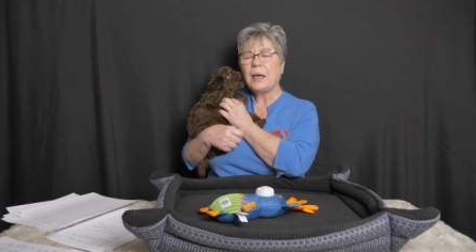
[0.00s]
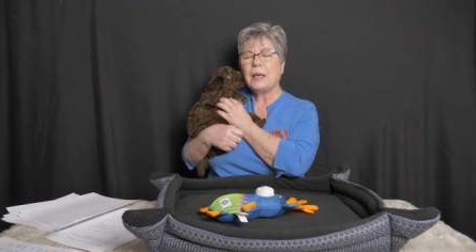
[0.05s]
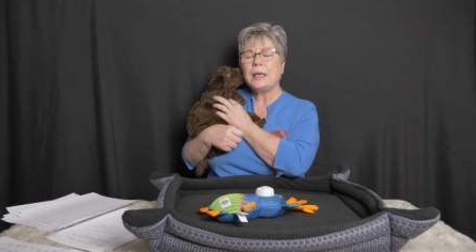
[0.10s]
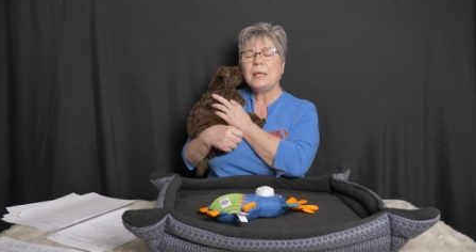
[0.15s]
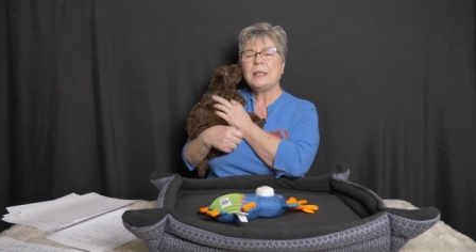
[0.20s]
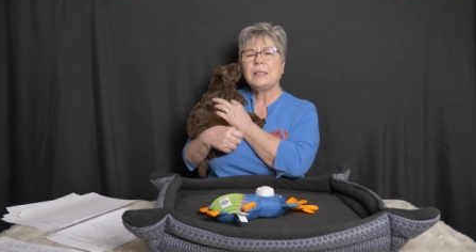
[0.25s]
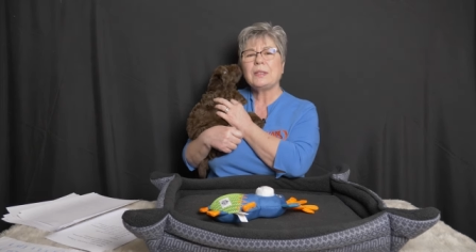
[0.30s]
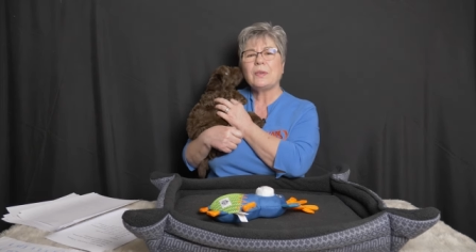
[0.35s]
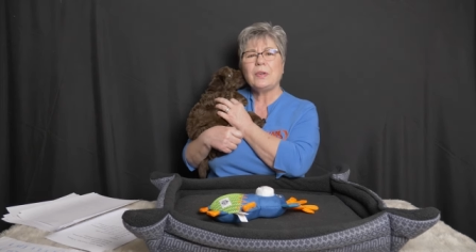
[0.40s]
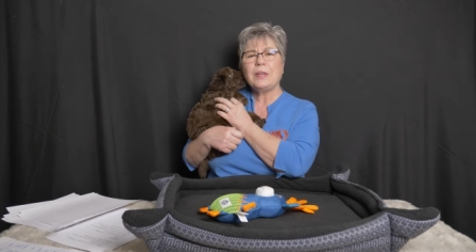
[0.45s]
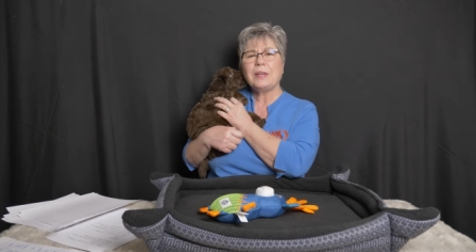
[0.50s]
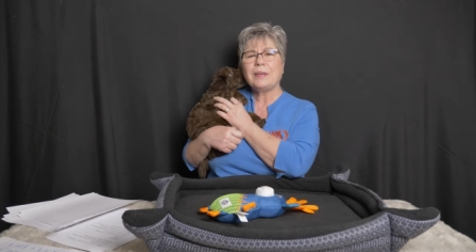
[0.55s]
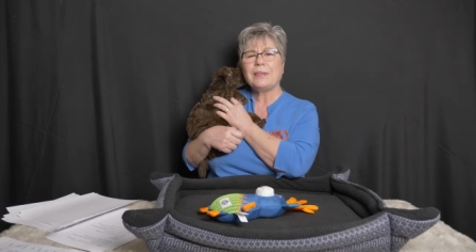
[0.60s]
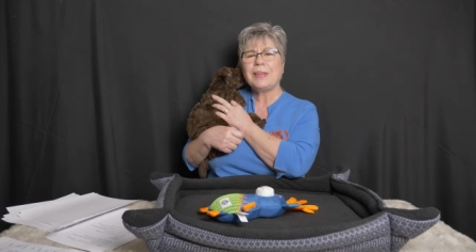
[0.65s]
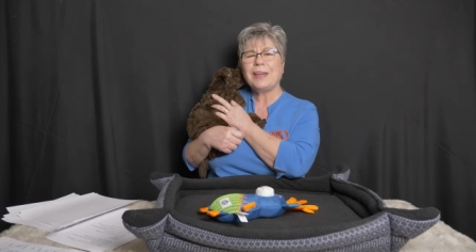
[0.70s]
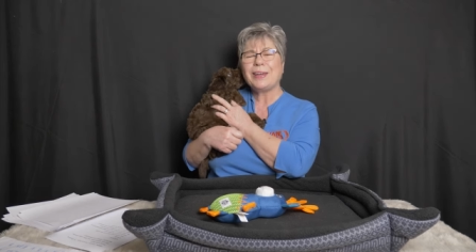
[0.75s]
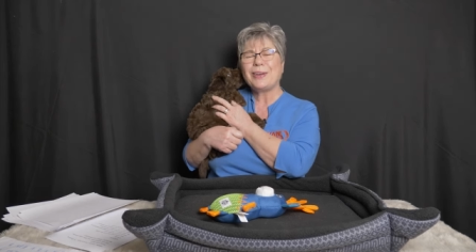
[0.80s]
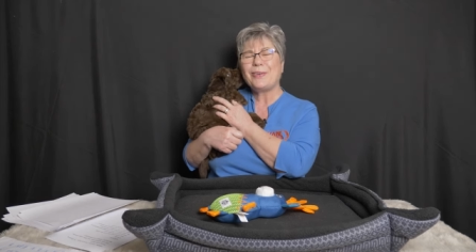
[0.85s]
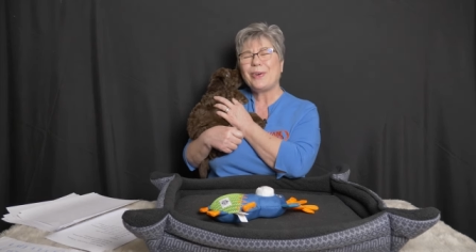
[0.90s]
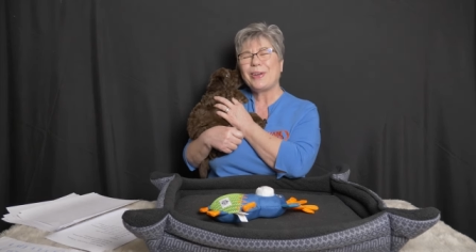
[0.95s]
He's going to
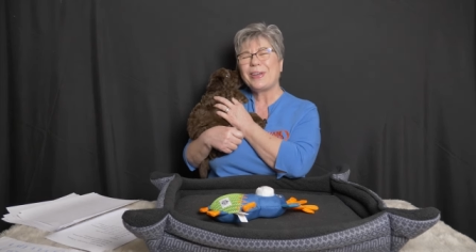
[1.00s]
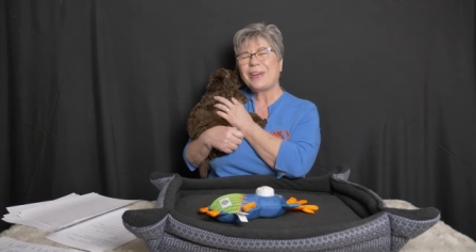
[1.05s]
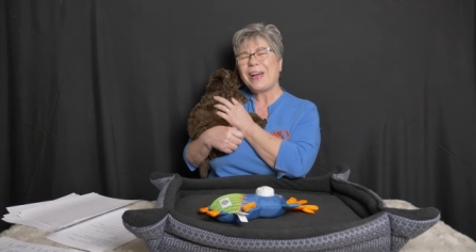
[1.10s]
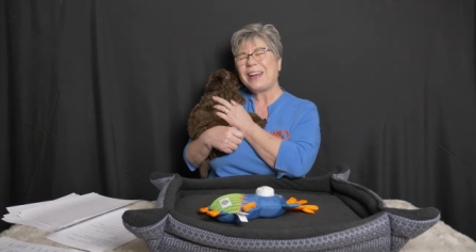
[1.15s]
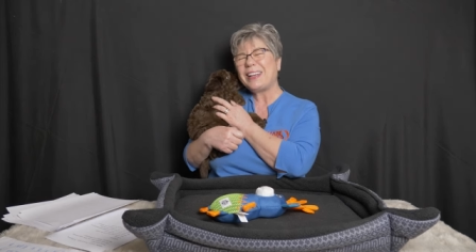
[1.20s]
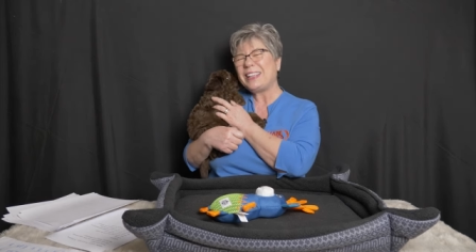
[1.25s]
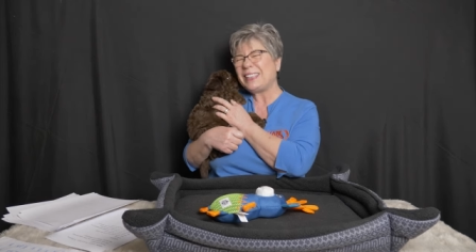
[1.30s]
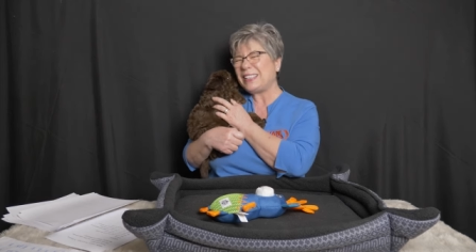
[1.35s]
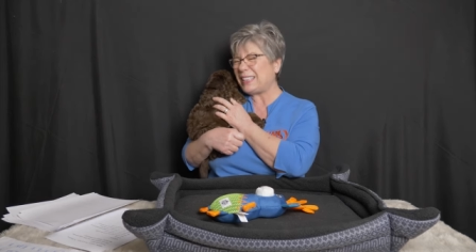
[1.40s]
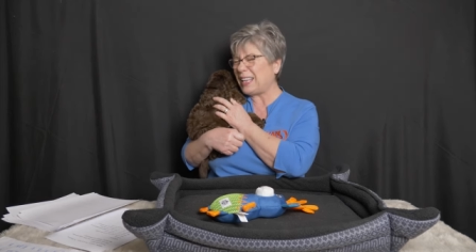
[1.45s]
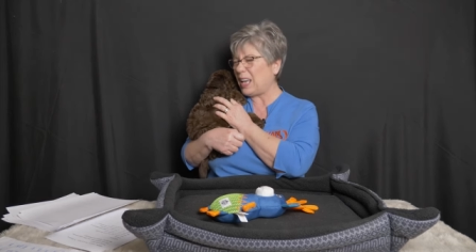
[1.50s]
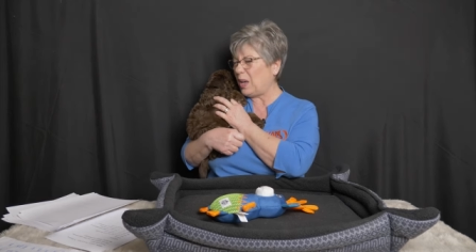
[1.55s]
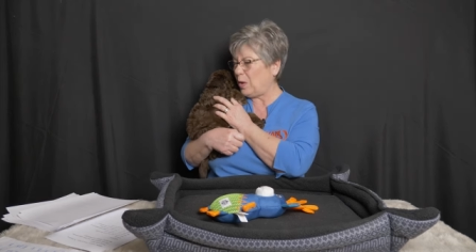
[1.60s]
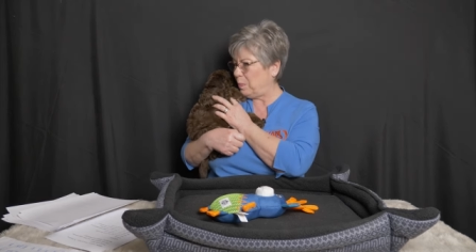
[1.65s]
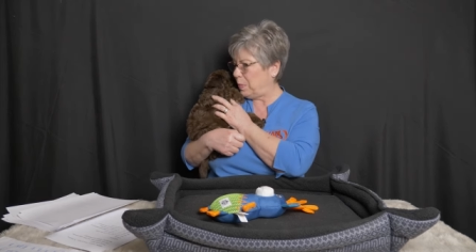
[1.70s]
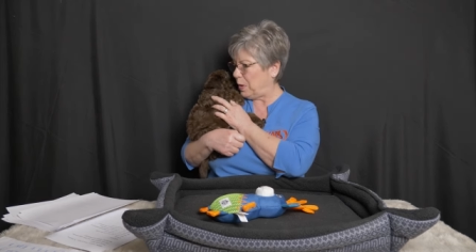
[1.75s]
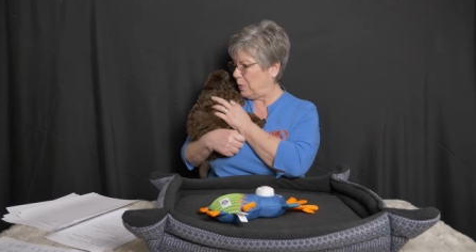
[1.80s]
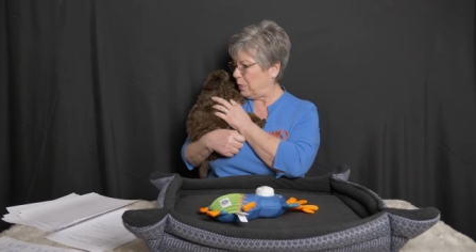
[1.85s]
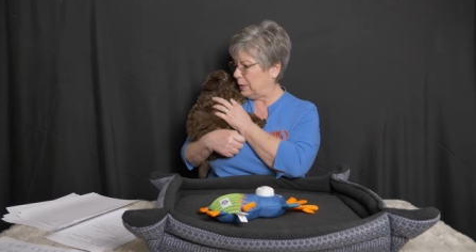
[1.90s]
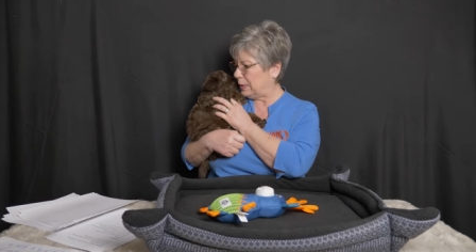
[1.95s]
think going on a
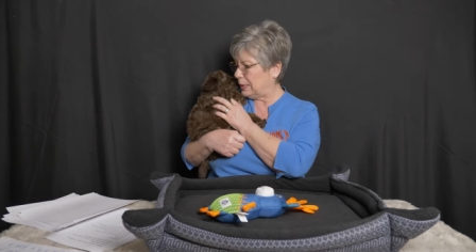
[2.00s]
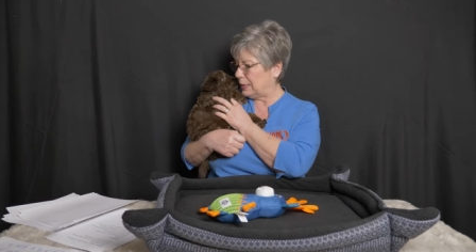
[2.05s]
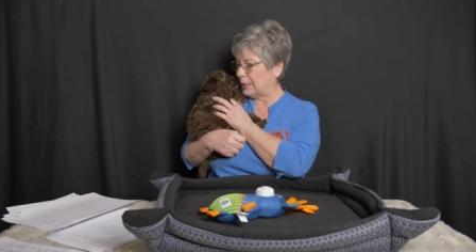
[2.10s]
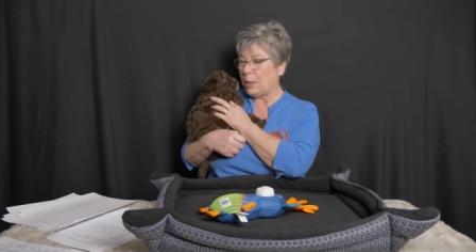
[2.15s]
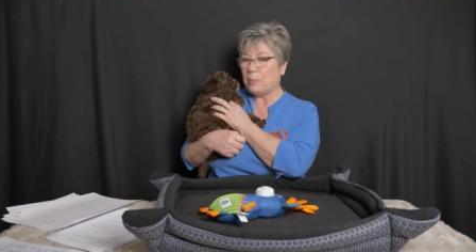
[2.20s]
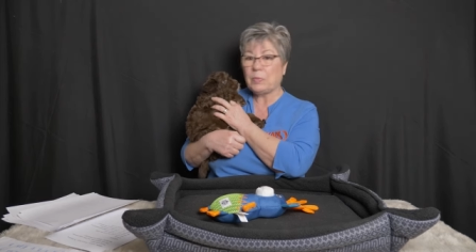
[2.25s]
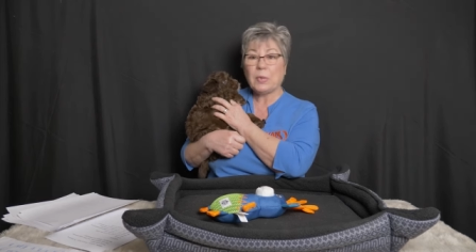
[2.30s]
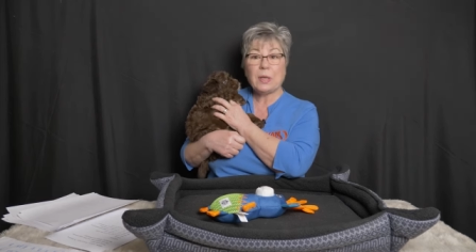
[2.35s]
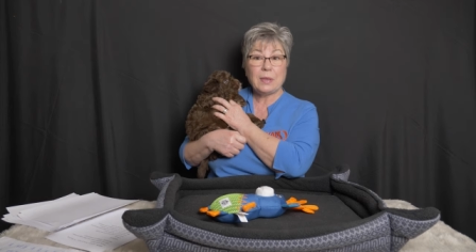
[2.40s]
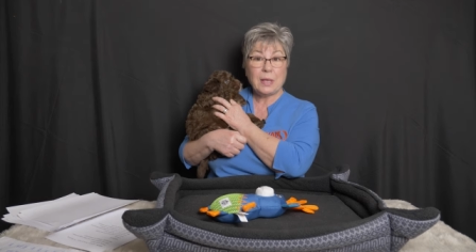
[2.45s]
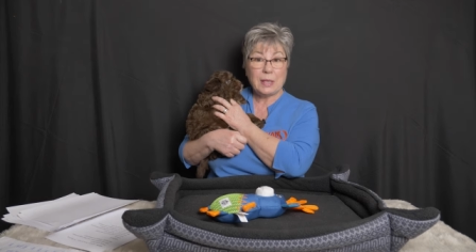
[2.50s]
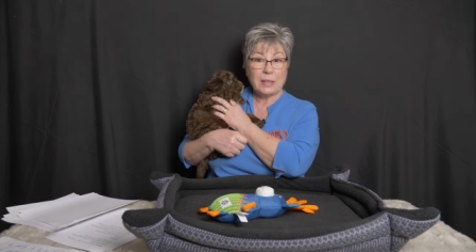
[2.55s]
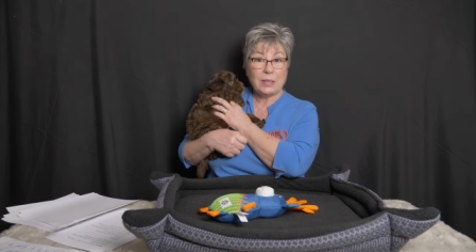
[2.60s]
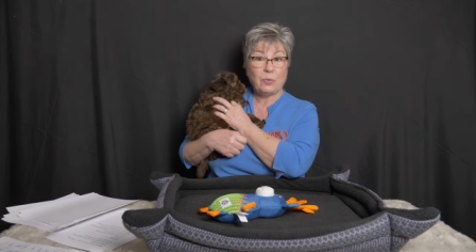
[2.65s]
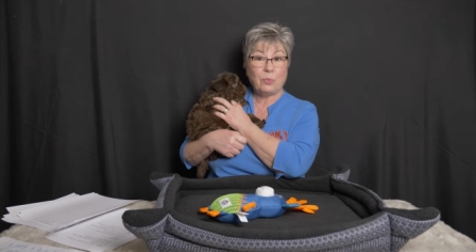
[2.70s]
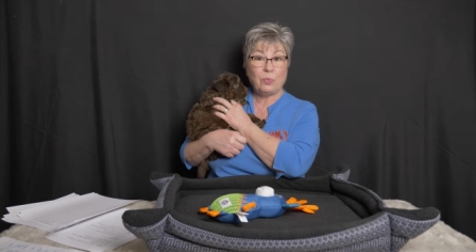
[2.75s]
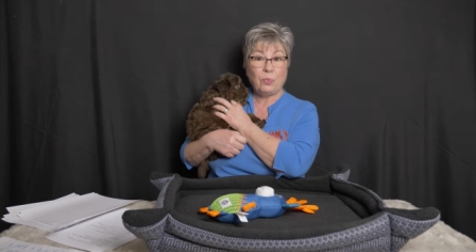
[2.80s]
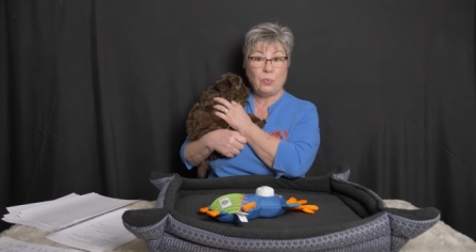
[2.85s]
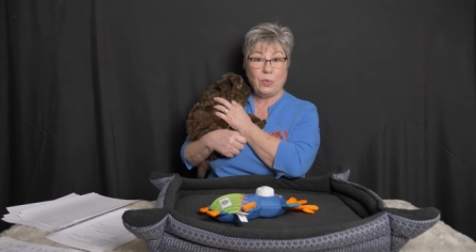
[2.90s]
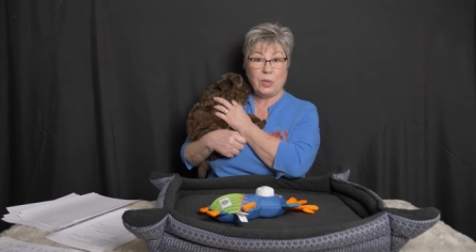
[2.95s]
sailboat is something
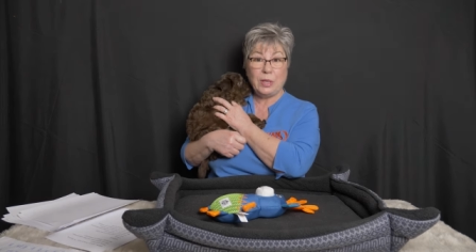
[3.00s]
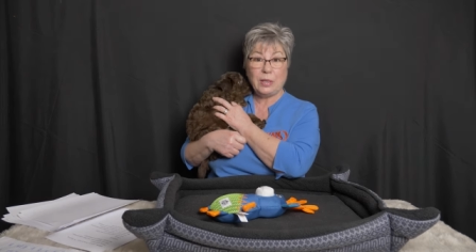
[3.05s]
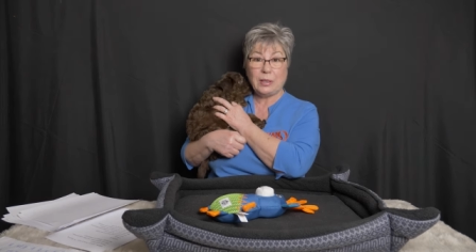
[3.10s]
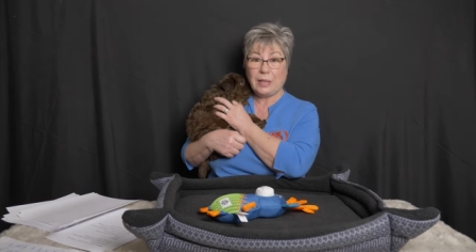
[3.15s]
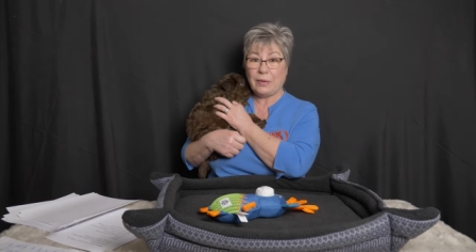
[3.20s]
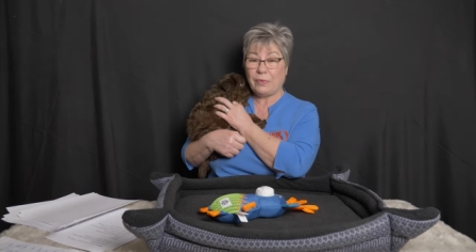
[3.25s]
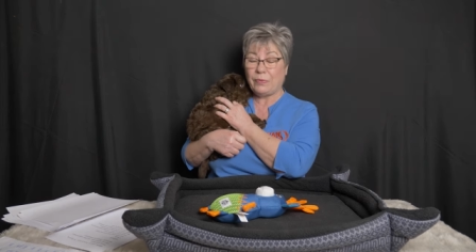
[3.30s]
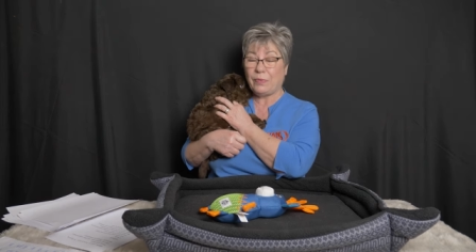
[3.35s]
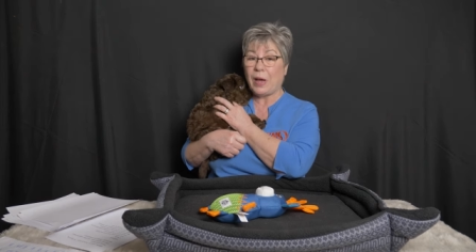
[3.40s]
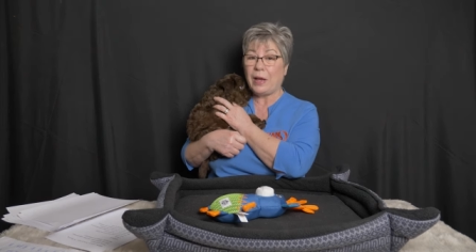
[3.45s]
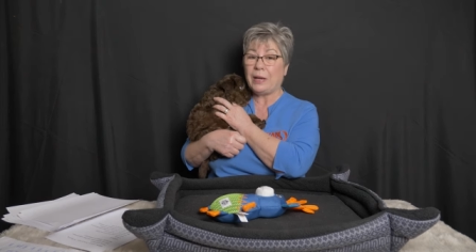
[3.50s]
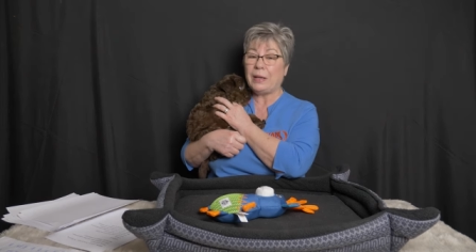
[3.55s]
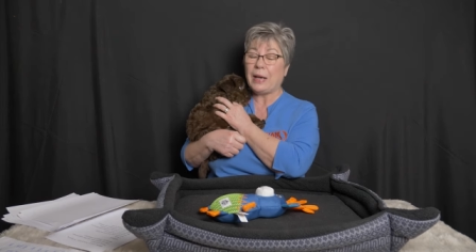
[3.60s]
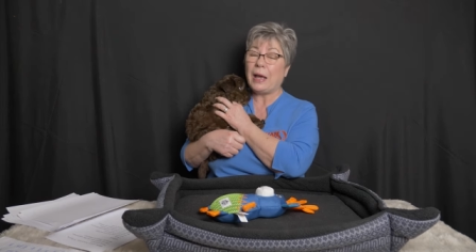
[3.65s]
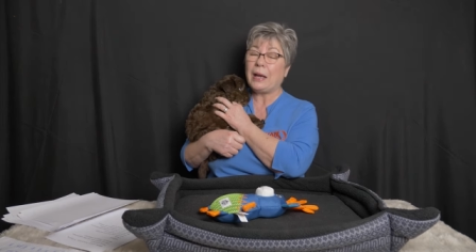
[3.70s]
that's really fun,